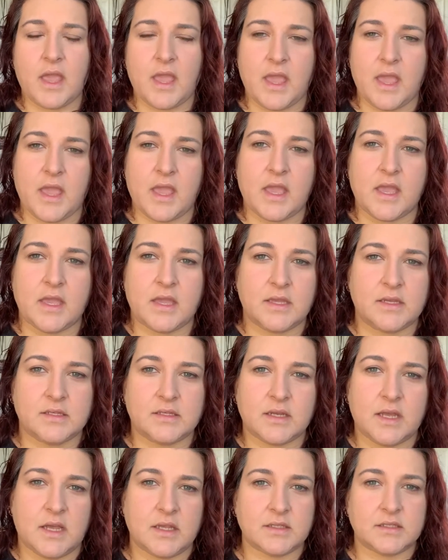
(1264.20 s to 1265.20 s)

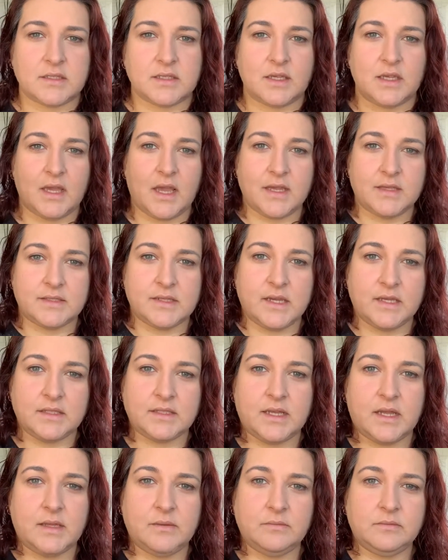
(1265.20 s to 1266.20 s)
And I'll see you guys next
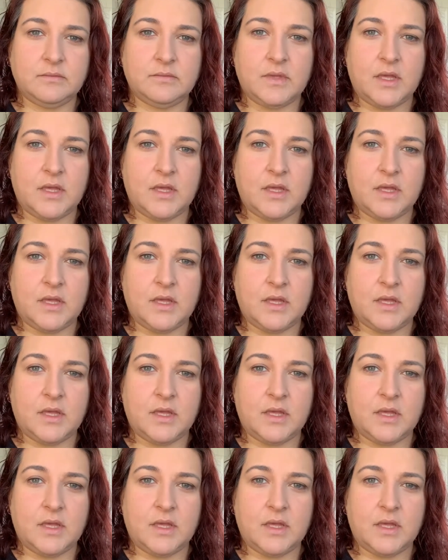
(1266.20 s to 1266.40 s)
time.